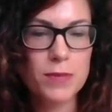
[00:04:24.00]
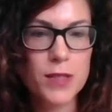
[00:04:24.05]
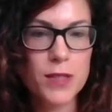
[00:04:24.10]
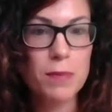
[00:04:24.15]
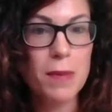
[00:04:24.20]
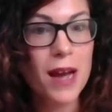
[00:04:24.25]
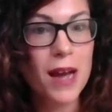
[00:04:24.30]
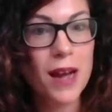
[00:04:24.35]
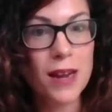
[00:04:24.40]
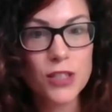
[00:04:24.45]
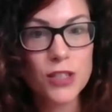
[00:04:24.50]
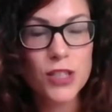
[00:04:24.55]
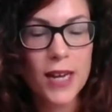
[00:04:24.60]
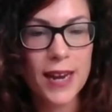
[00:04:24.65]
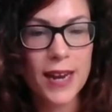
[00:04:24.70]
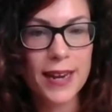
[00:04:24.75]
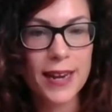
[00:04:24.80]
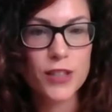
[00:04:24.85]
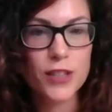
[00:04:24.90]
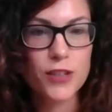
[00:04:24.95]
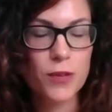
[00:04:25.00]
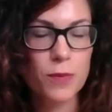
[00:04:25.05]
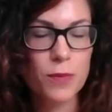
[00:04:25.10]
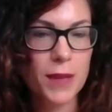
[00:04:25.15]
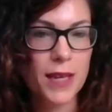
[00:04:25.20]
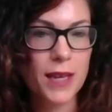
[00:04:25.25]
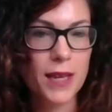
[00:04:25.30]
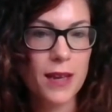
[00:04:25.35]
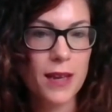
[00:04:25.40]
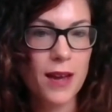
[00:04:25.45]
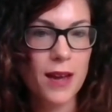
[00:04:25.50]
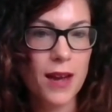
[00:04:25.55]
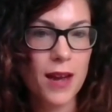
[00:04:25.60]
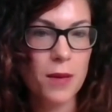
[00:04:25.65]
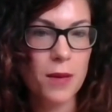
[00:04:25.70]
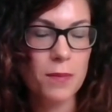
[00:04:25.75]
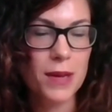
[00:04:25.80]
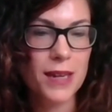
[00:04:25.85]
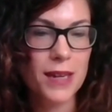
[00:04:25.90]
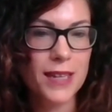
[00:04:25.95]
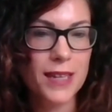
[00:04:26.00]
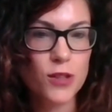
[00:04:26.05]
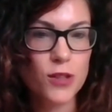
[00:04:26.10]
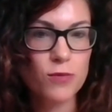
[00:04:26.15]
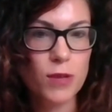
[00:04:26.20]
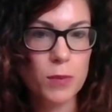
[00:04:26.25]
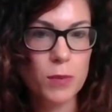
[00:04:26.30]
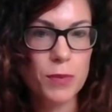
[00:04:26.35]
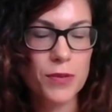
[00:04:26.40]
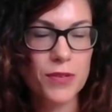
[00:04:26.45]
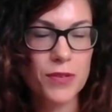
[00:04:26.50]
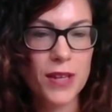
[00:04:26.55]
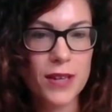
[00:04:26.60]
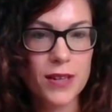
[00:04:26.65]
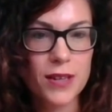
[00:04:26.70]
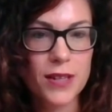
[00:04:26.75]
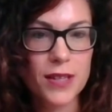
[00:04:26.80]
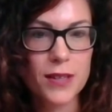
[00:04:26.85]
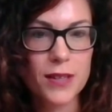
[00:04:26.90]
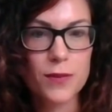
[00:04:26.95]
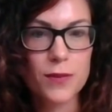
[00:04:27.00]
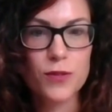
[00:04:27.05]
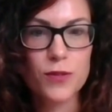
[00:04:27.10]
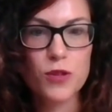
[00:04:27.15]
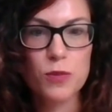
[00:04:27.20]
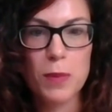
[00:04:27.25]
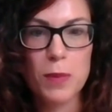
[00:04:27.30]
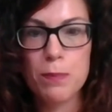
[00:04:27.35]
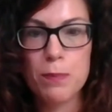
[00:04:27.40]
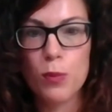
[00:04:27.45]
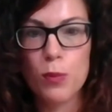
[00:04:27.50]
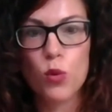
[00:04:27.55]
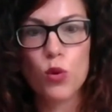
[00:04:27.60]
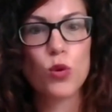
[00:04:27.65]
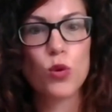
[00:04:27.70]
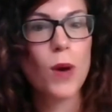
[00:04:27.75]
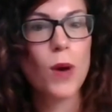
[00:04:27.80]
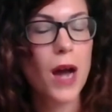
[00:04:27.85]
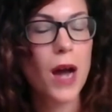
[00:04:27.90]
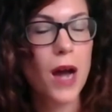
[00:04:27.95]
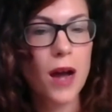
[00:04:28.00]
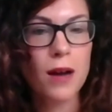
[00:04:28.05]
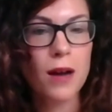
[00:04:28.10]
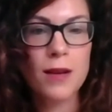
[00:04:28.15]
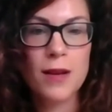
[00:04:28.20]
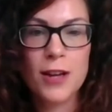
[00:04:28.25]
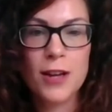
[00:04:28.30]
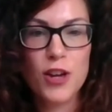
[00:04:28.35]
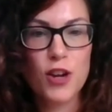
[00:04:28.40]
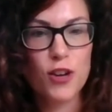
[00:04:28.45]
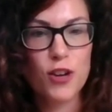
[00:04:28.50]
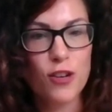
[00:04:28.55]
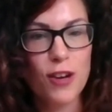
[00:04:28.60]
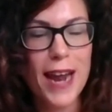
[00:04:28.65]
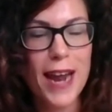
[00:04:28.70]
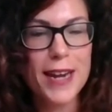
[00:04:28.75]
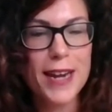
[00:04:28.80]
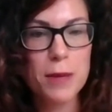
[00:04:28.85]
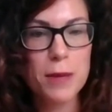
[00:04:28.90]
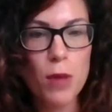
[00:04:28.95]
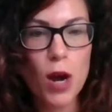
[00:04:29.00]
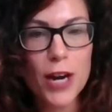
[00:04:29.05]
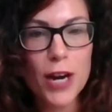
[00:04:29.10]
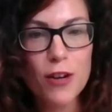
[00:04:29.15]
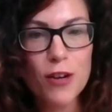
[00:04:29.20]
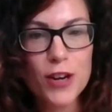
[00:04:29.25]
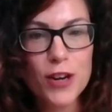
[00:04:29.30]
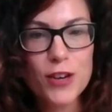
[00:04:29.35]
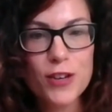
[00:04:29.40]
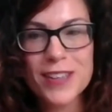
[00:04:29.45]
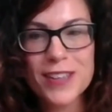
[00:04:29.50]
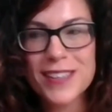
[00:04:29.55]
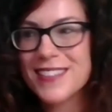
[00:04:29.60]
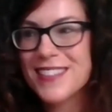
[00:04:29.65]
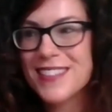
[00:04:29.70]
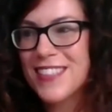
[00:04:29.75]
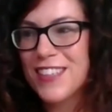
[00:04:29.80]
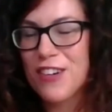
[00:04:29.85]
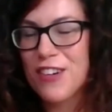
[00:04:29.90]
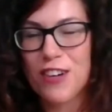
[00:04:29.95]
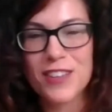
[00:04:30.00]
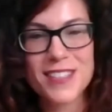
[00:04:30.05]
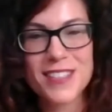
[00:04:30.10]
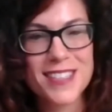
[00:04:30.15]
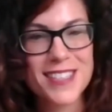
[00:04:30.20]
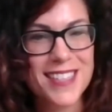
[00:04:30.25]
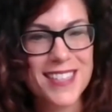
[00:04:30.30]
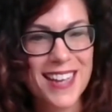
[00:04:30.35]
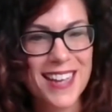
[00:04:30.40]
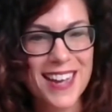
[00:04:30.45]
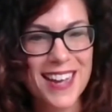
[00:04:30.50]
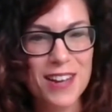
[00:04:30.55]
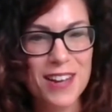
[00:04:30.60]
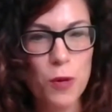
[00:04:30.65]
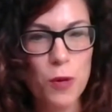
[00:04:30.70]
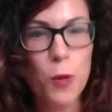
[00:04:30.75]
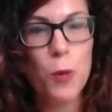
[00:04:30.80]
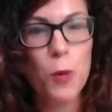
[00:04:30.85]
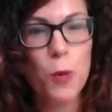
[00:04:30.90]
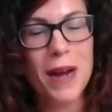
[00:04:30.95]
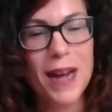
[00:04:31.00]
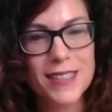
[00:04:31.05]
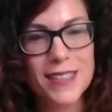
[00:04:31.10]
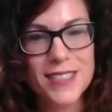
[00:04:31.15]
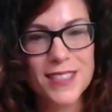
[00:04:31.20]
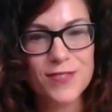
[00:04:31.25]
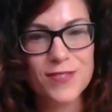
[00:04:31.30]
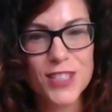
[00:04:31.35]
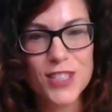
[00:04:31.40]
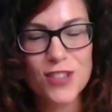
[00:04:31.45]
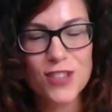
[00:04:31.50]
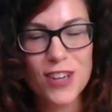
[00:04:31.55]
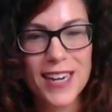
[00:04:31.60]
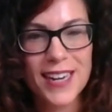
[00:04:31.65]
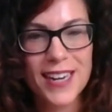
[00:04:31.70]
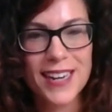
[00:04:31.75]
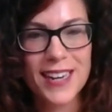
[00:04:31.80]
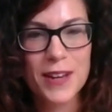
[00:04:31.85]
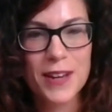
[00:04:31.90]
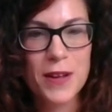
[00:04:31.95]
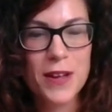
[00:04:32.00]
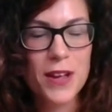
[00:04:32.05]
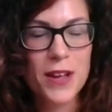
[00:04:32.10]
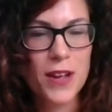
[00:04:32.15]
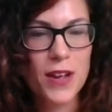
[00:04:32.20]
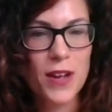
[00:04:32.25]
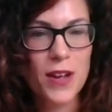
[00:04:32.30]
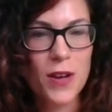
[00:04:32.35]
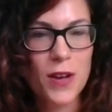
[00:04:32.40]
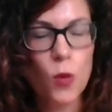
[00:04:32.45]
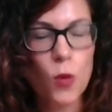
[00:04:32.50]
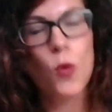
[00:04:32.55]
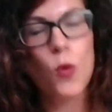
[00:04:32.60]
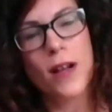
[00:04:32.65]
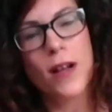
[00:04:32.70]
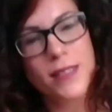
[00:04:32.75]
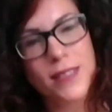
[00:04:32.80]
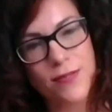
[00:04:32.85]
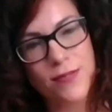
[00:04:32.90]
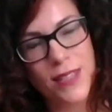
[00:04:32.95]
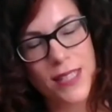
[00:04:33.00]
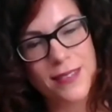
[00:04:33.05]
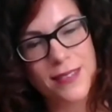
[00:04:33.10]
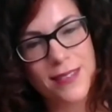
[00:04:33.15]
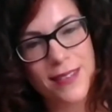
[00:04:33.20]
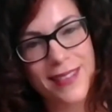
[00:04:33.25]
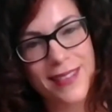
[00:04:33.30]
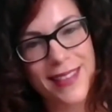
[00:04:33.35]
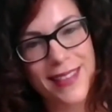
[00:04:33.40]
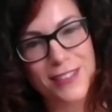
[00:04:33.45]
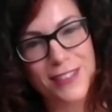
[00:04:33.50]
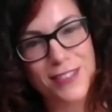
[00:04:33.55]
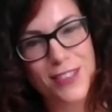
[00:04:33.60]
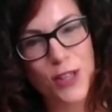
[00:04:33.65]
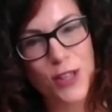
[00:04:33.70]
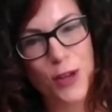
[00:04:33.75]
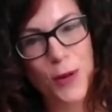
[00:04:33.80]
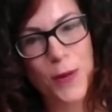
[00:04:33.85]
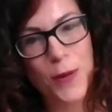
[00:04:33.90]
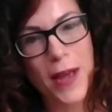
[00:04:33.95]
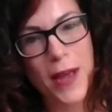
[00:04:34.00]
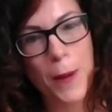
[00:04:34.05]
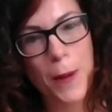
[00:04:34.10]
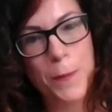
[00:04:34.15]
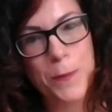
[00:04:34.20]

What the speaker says: demand change from their elected representatives, people who are creating microgrids across all parts of Australia, all kinds of things like that. So